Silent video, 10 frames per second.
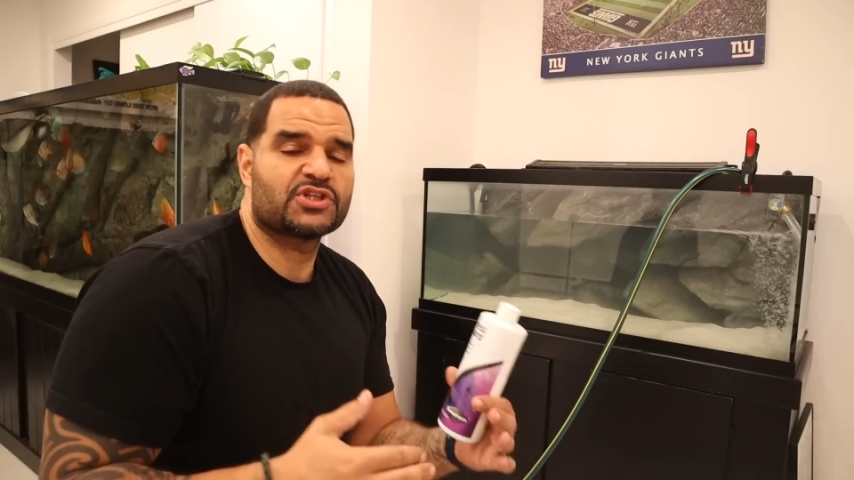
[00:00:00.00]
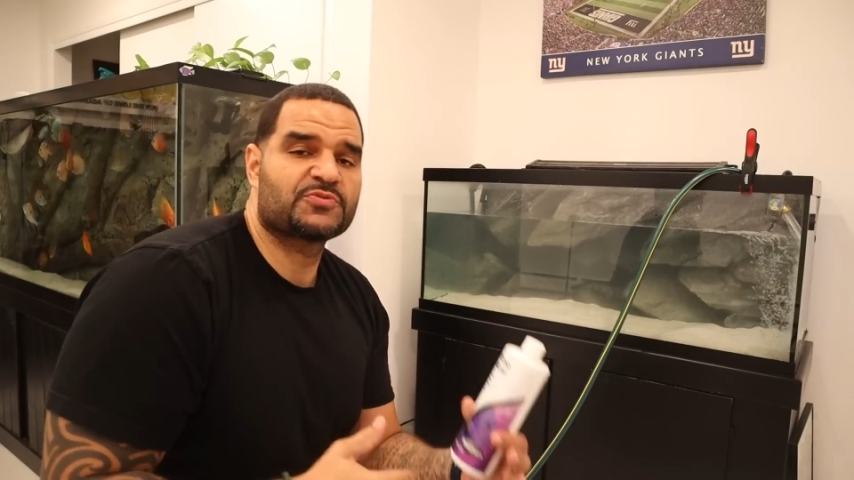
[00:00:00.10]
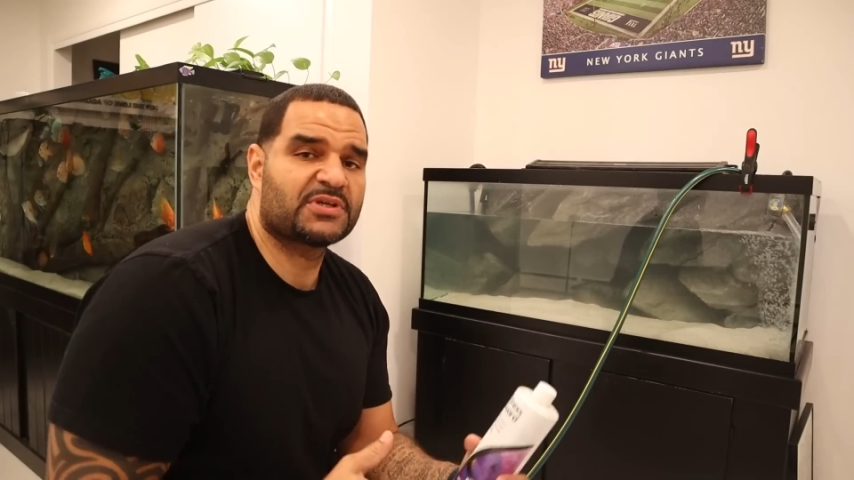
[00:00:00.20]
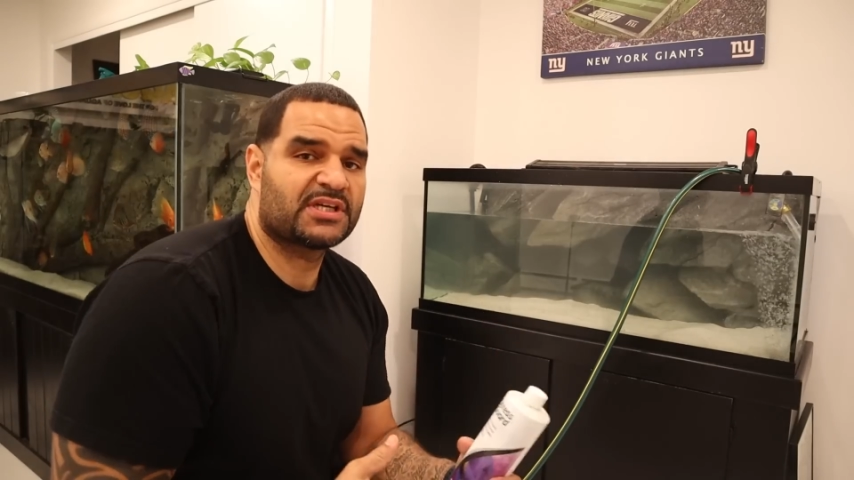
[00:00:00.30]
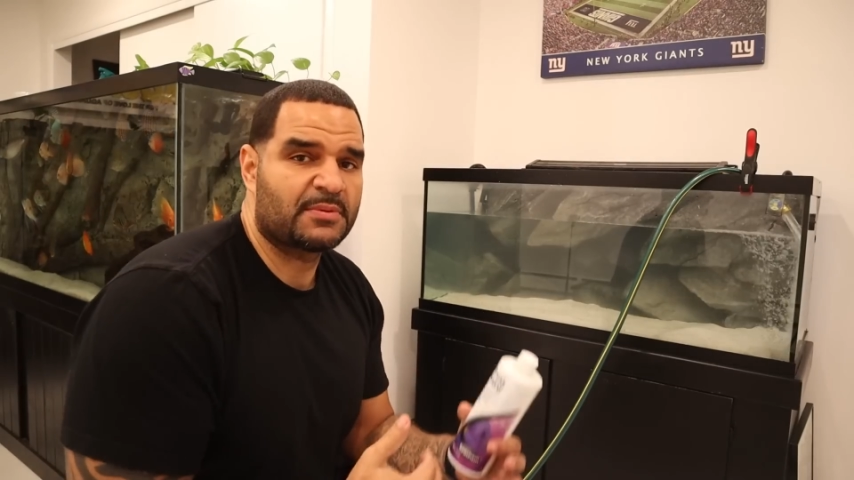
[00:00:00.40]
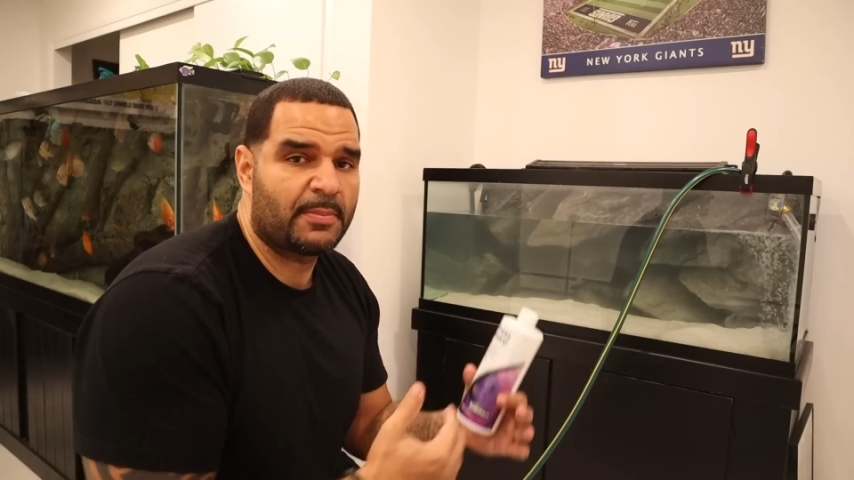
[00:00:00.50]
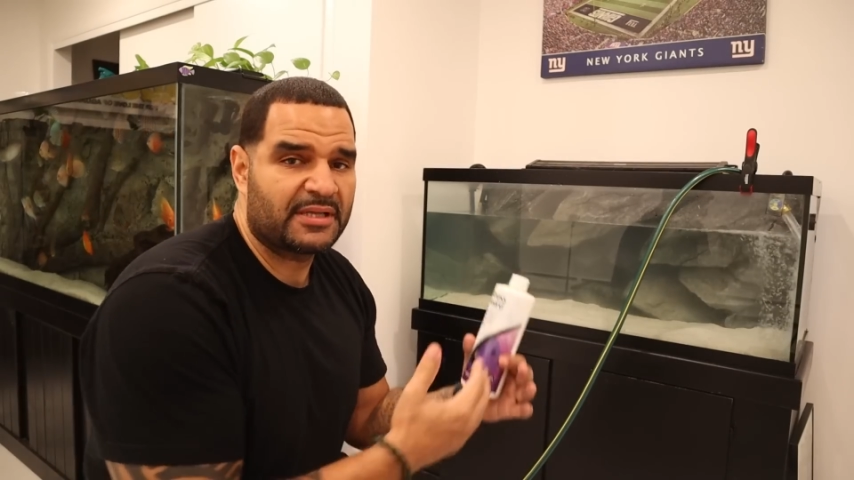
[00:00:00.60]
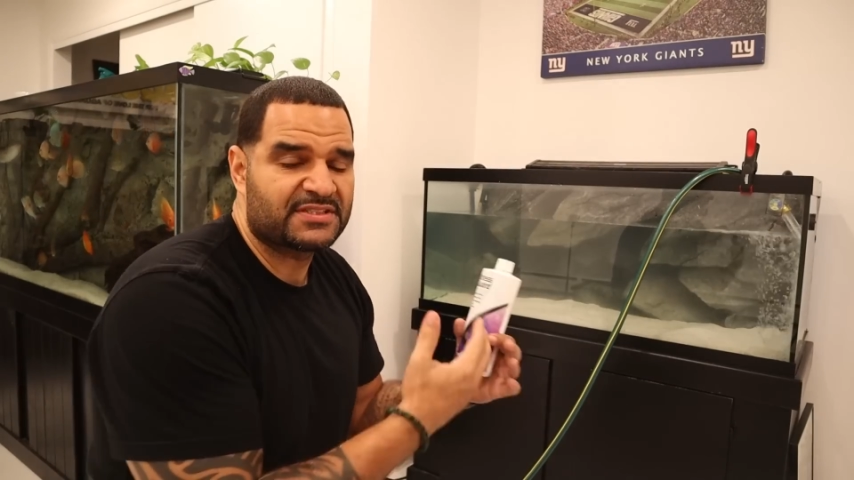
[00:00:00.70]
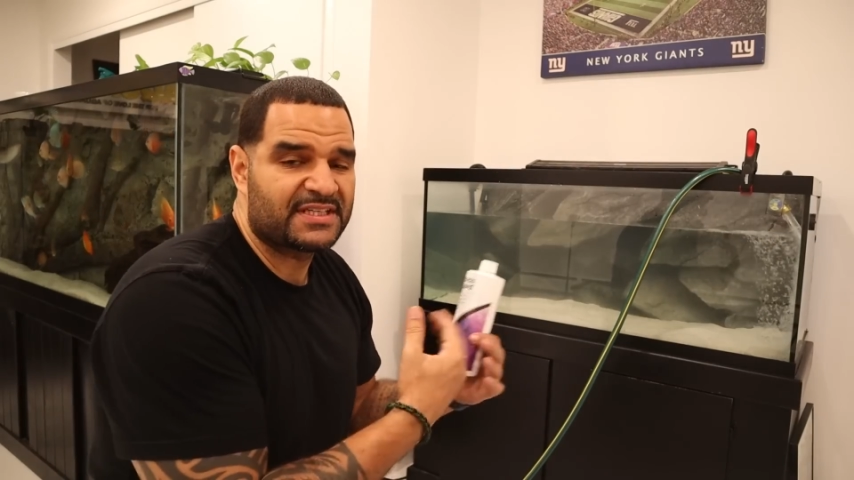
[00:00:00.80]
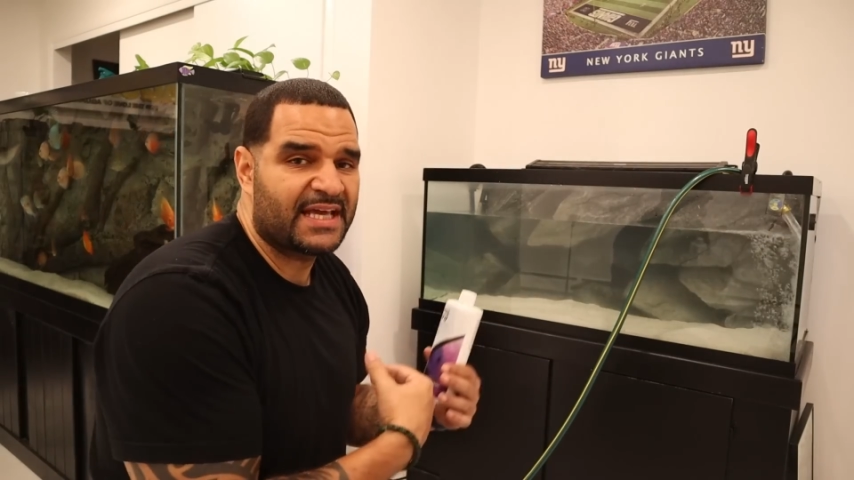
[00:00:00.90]
just because I'm
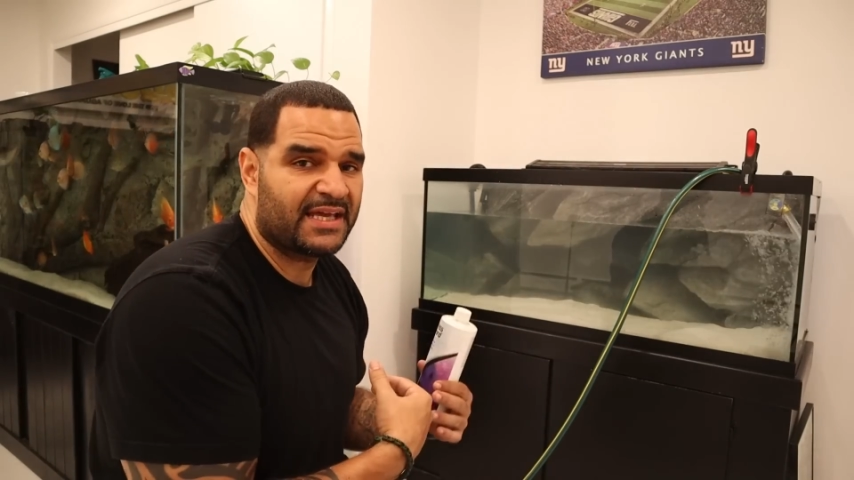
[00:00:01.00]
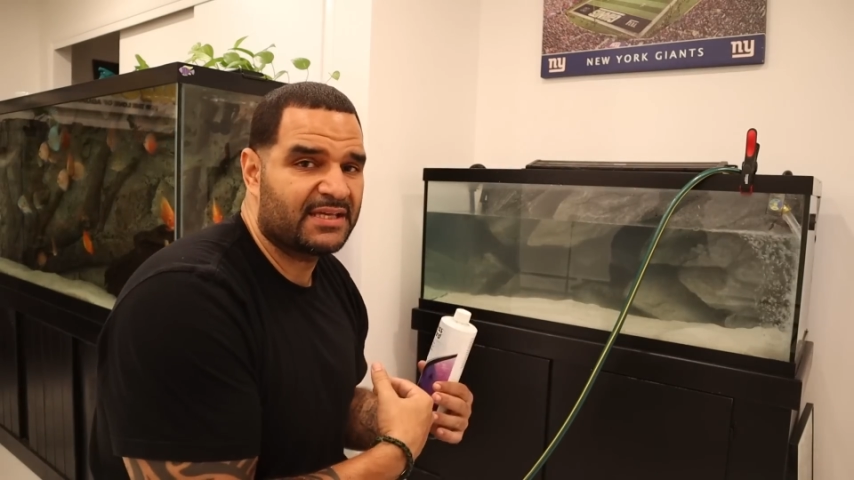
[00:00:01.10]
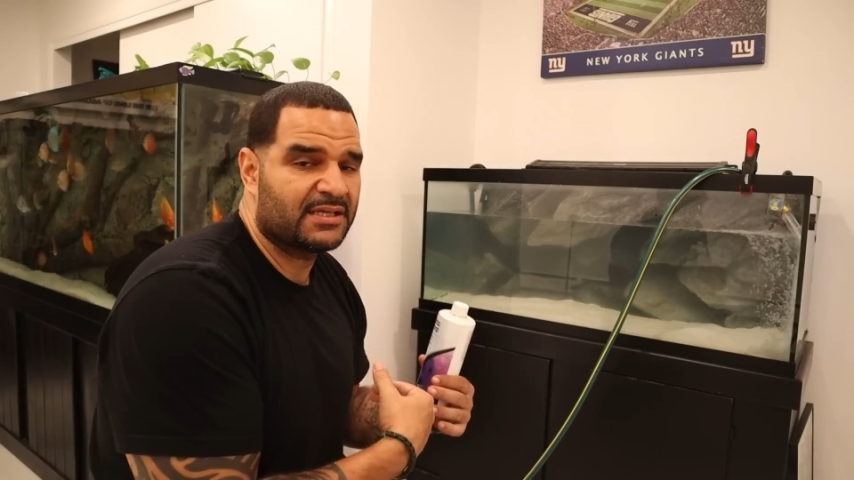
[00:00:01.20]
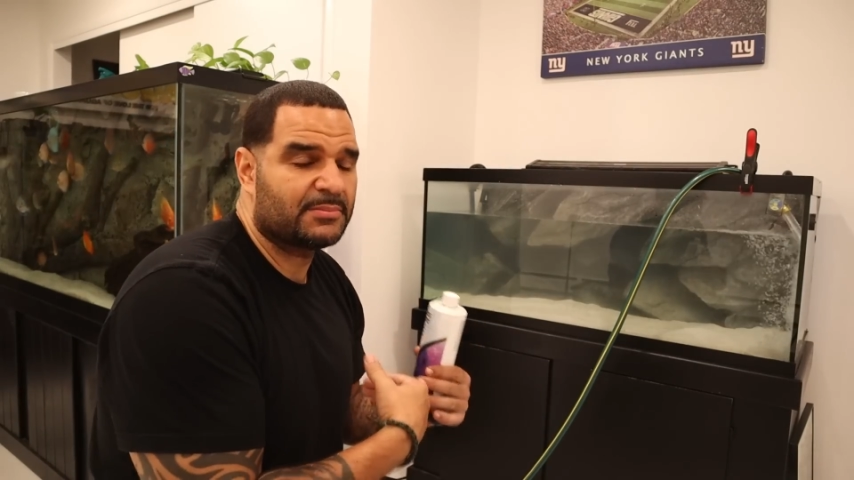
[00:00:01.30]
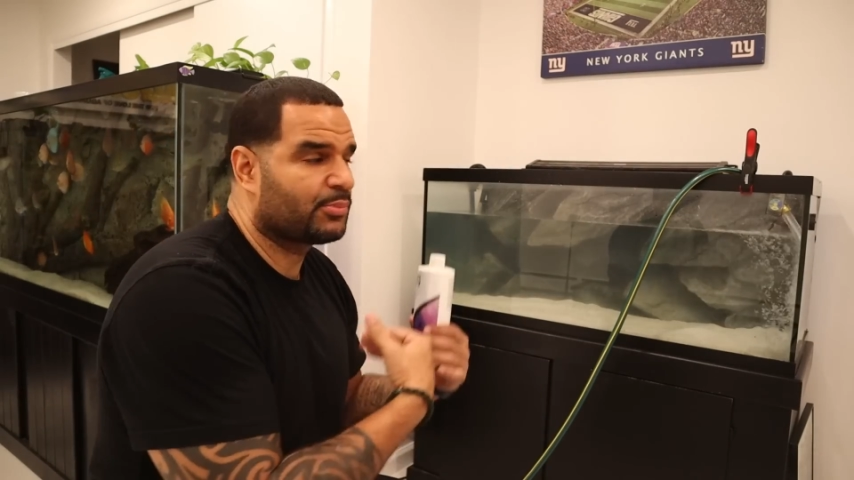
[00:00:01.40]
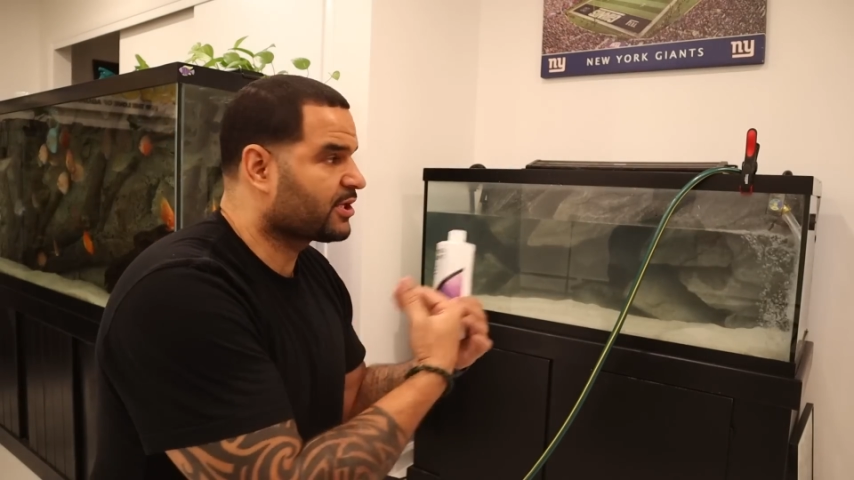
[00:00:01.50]
about to net him,